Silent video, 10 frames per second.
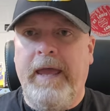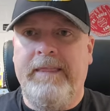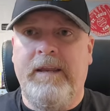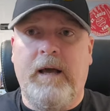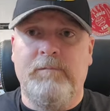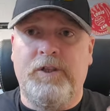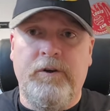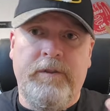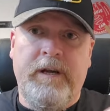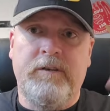And then I'm
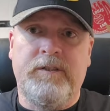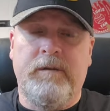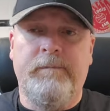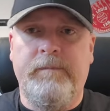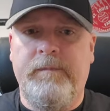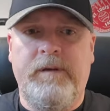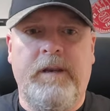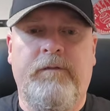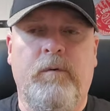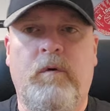sure there's some
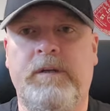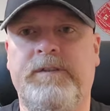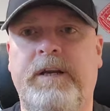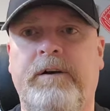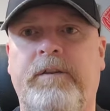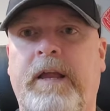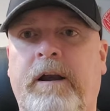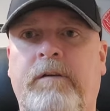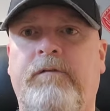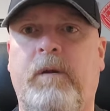different ones here and
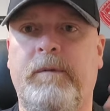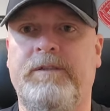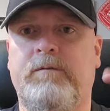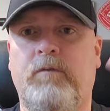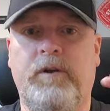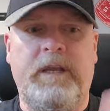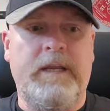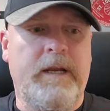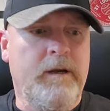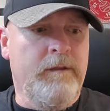there from his rookie
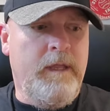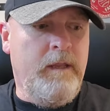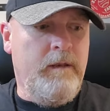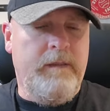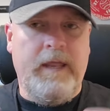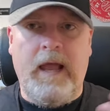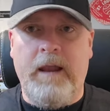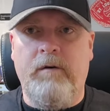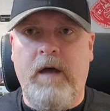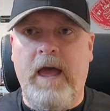year that
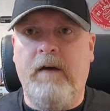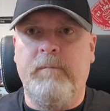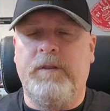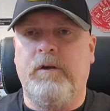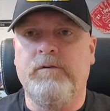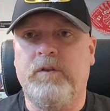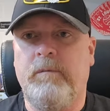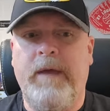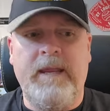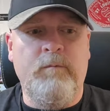I don't have. But those are
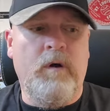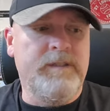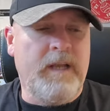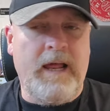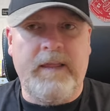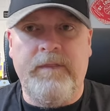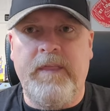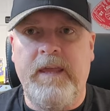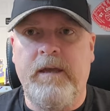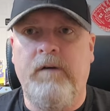the main ones that I can
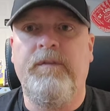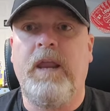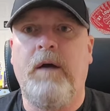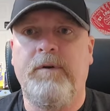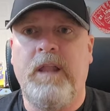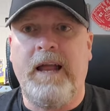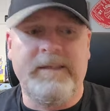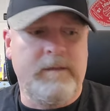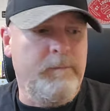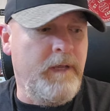think of that I would
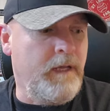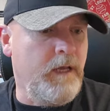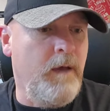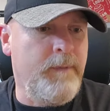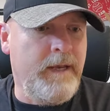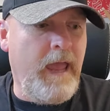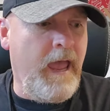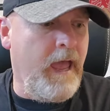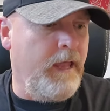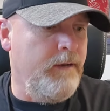like to pick up and
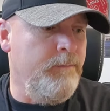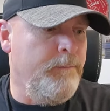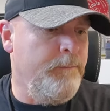add.